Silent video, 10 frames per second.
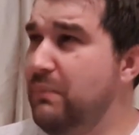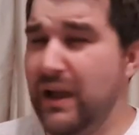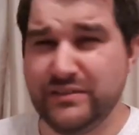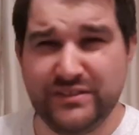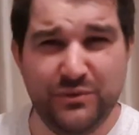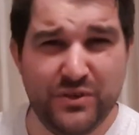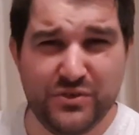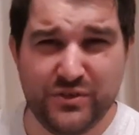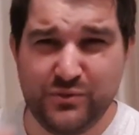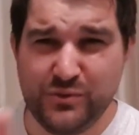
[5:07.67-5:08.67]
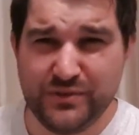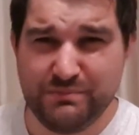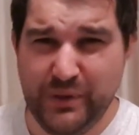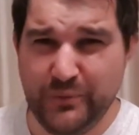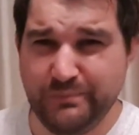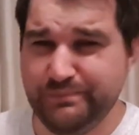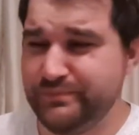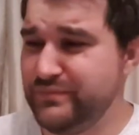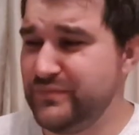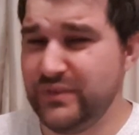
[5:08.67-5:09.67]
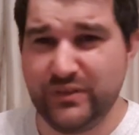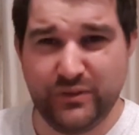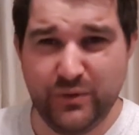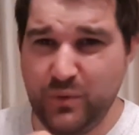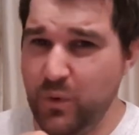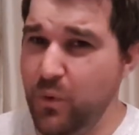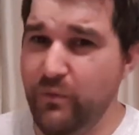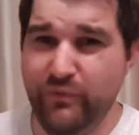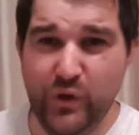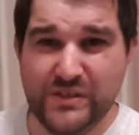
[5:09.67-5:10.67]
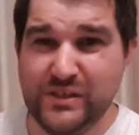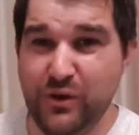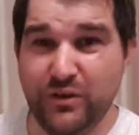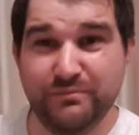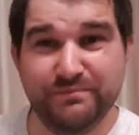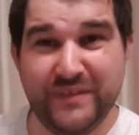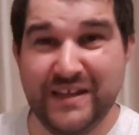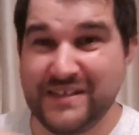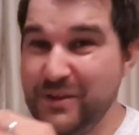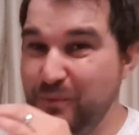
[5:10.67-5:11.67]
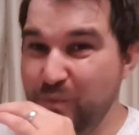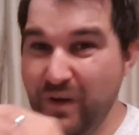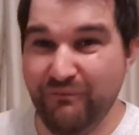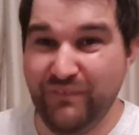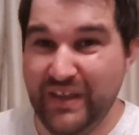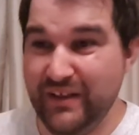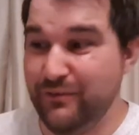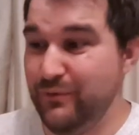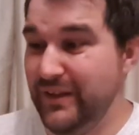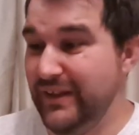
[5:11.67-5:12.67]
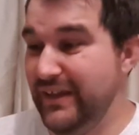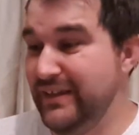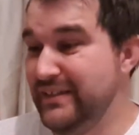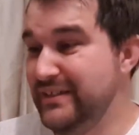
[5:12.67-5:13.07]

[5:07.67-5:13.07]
about 200 Orks built, all foot slog. There's not one vehicle in there.